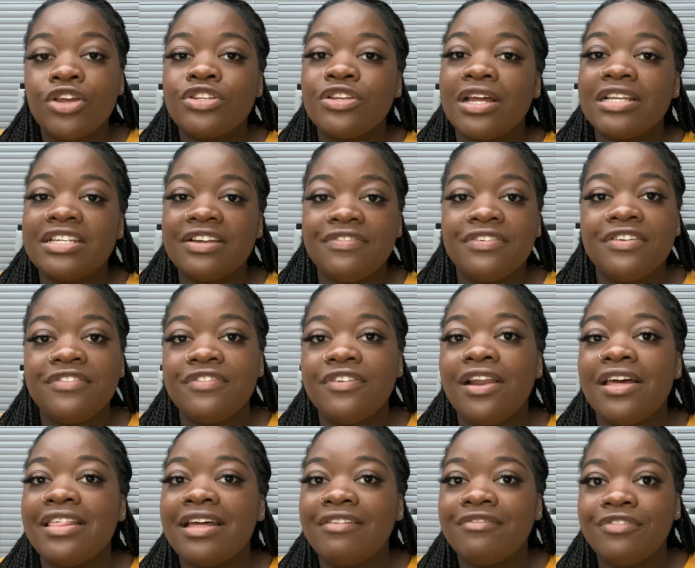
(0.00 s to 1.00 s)
So I definitely feel
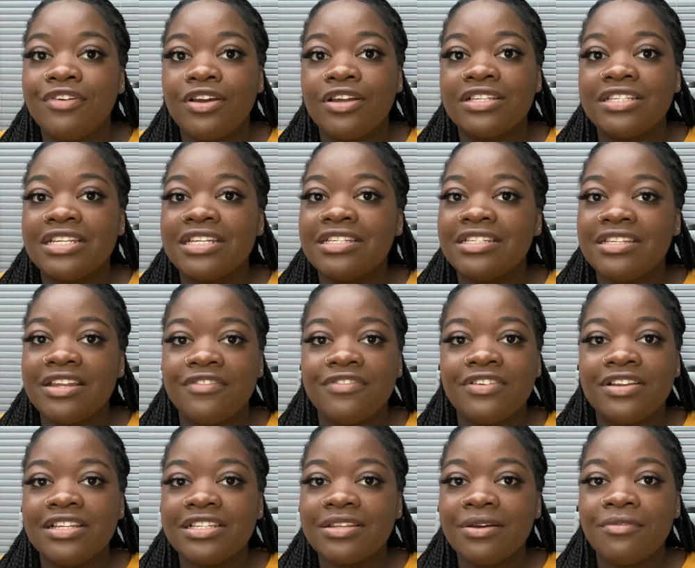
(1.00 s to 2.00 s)
like that verse is
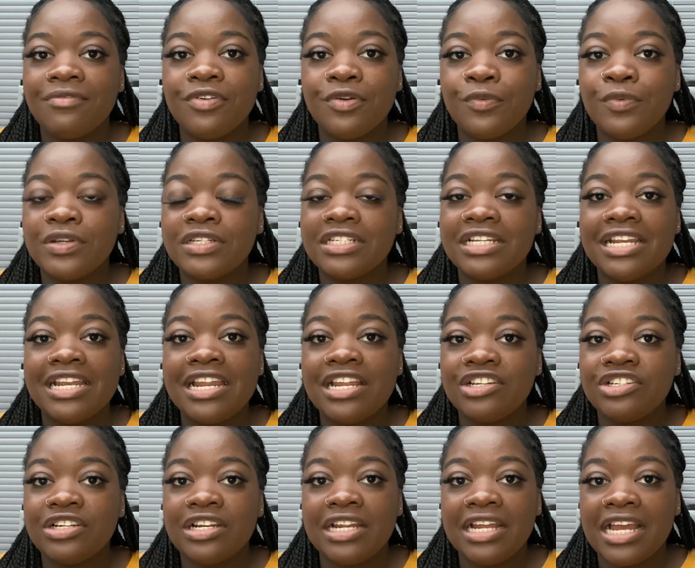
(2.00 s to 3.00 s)
definitely something which
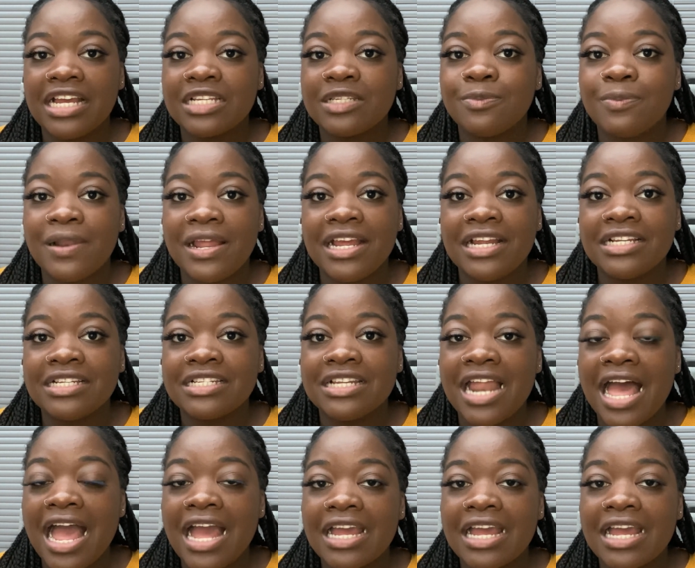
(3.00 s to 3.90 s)
literally explains like